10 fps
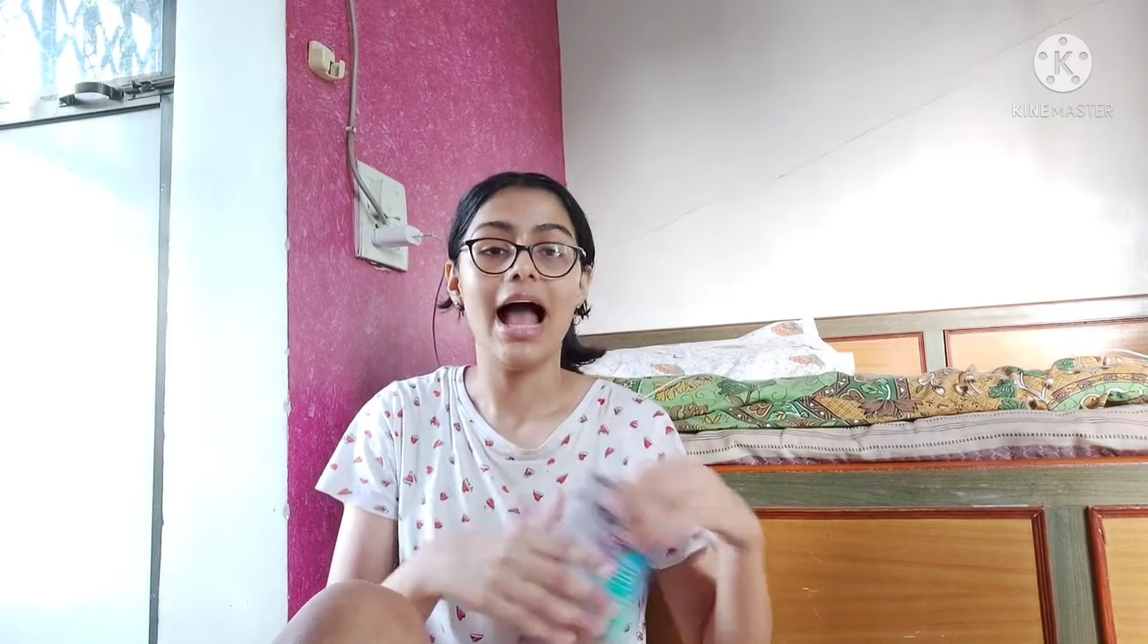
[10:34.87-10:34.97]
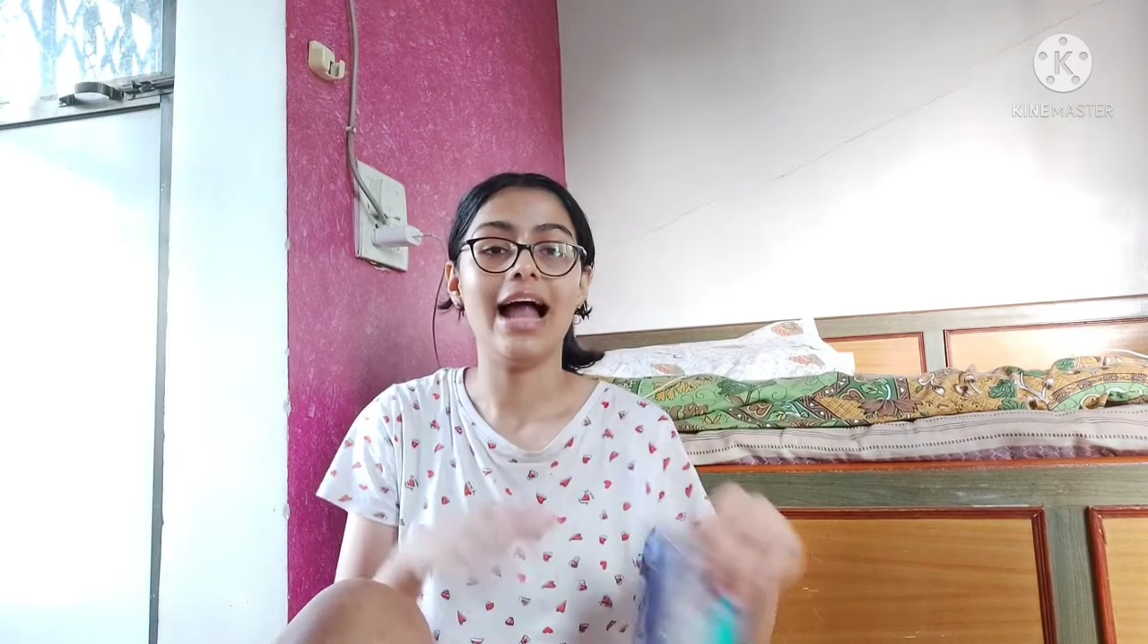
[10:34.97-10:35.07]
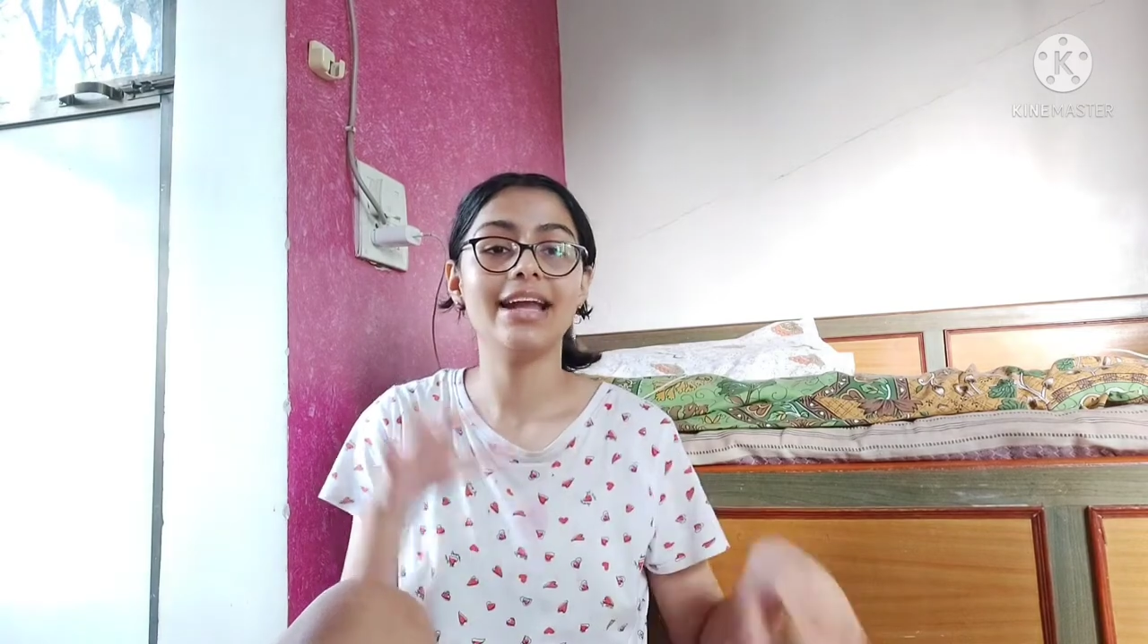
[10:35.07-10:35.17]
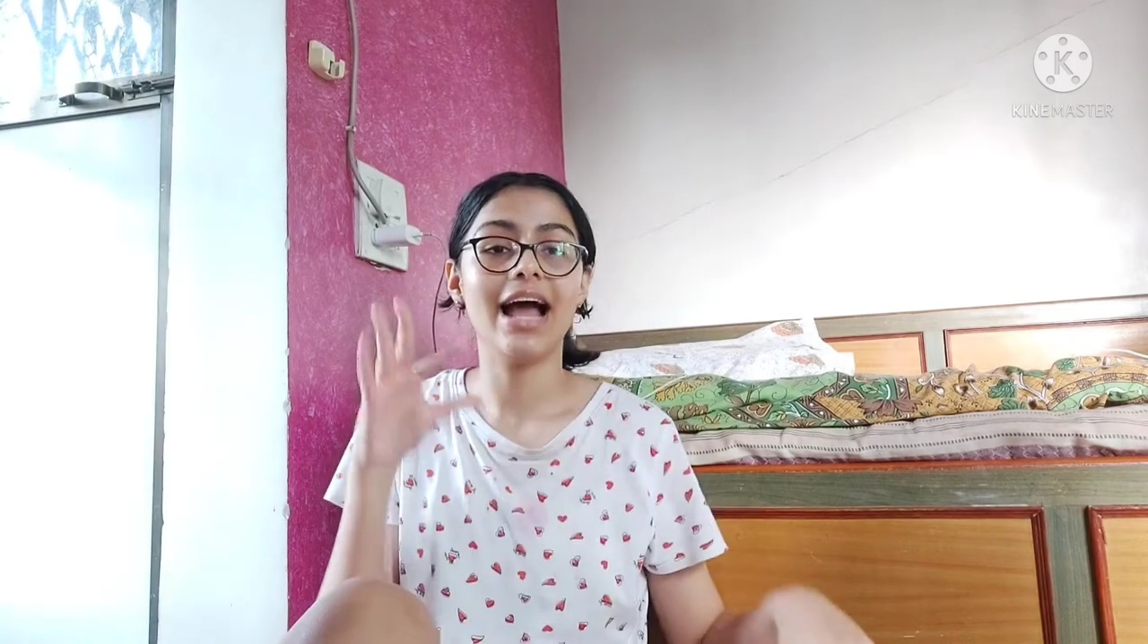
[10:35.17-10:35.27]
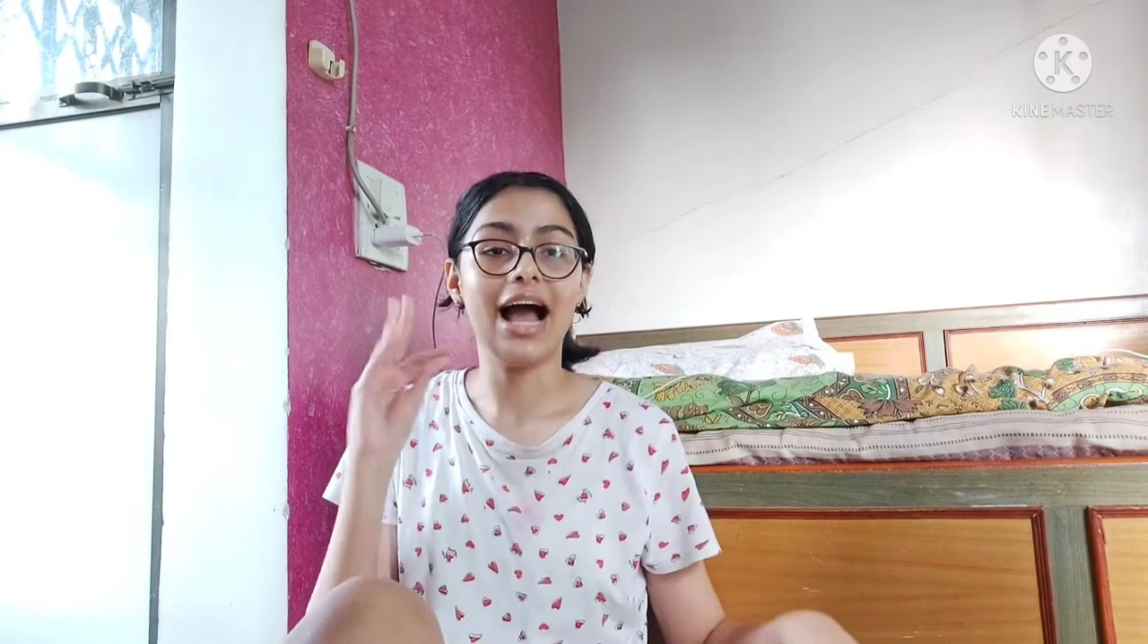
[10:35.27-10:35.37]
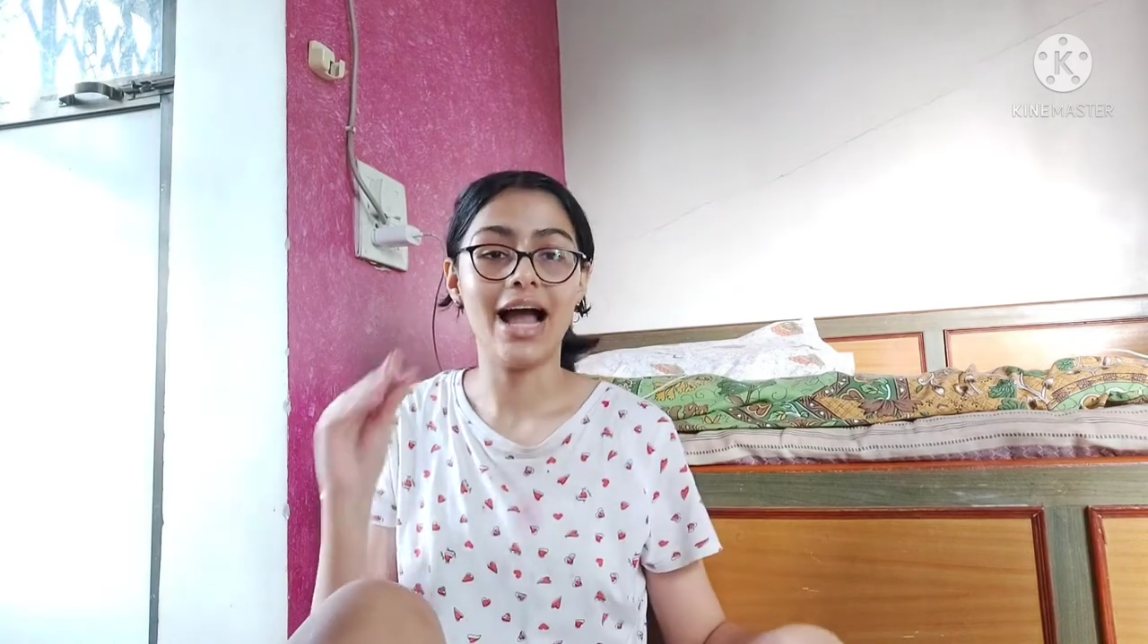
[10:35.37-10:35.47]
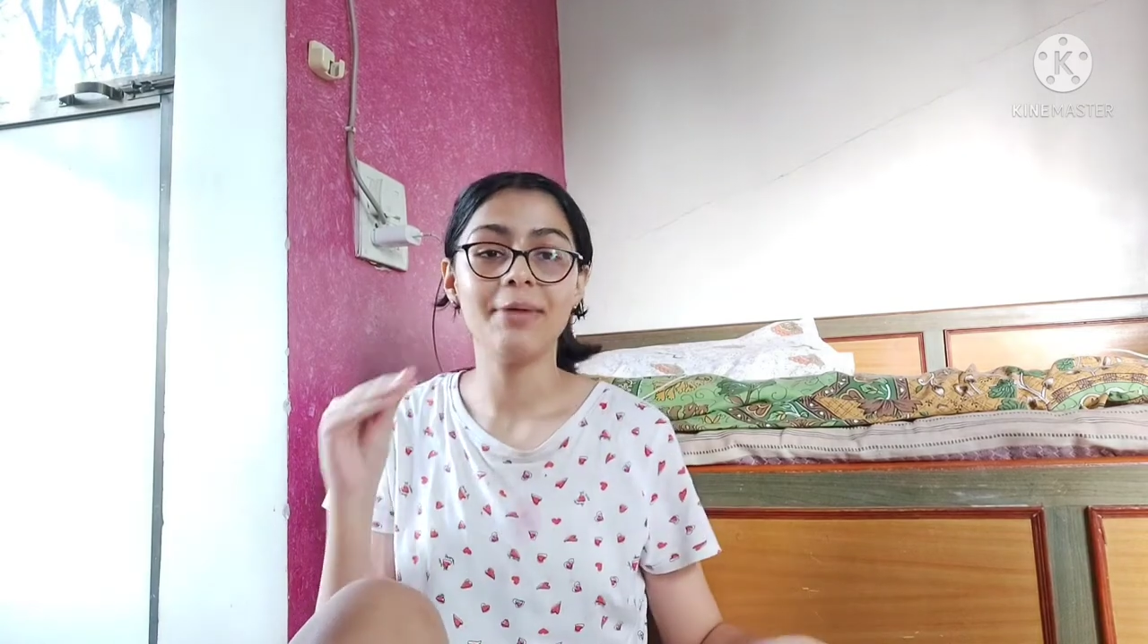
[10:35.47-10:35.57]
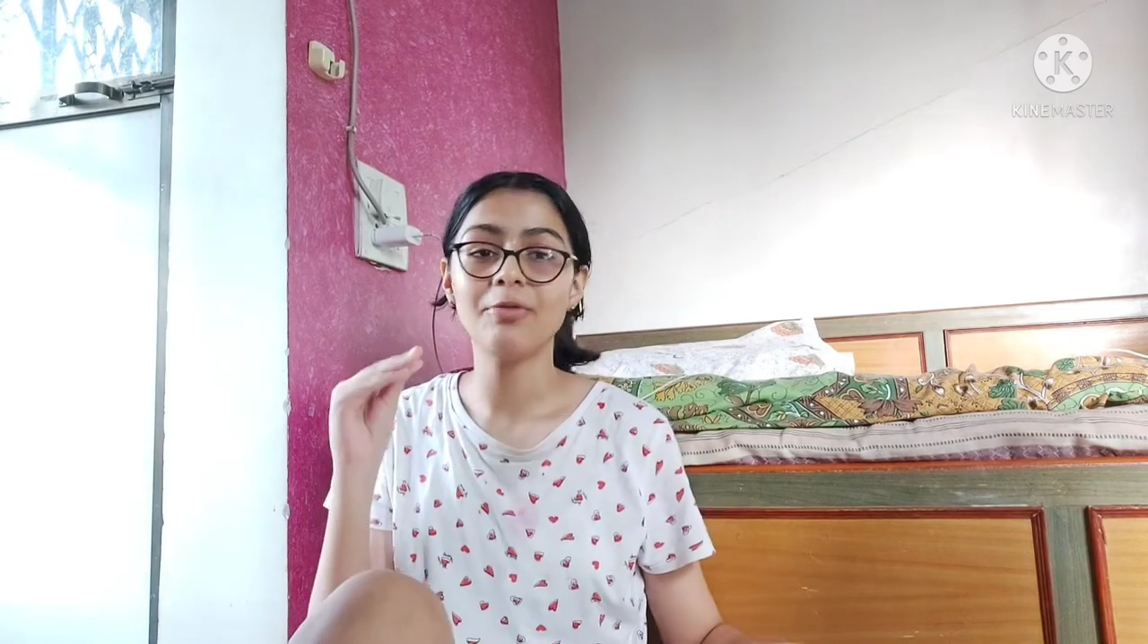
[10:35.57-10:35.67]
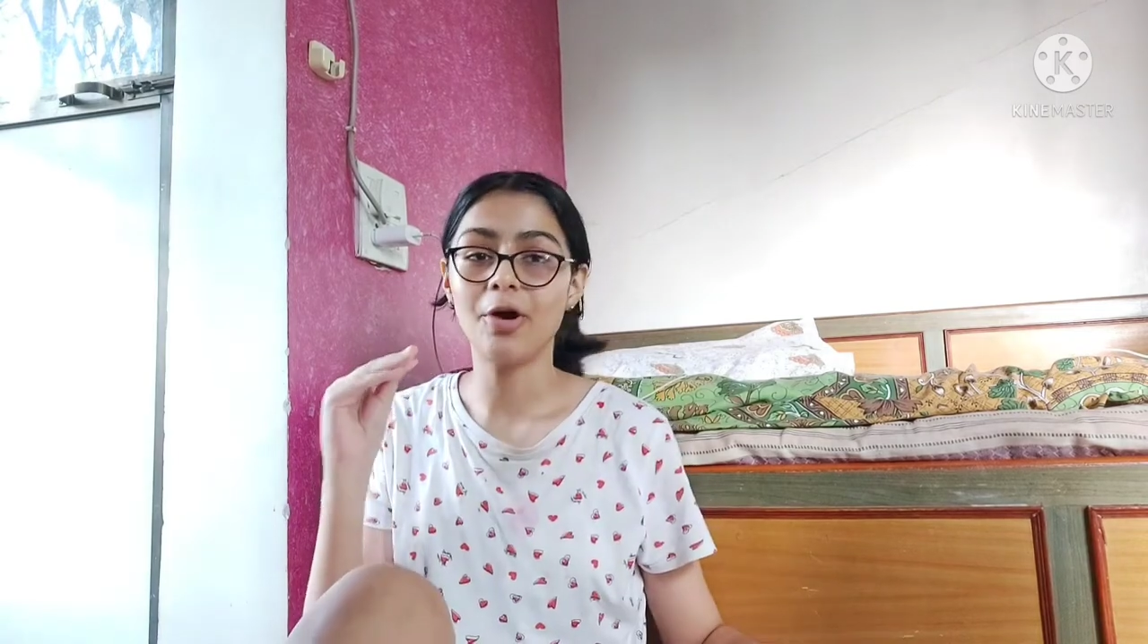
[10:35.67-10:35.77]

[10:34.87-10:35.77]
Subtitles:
and I'm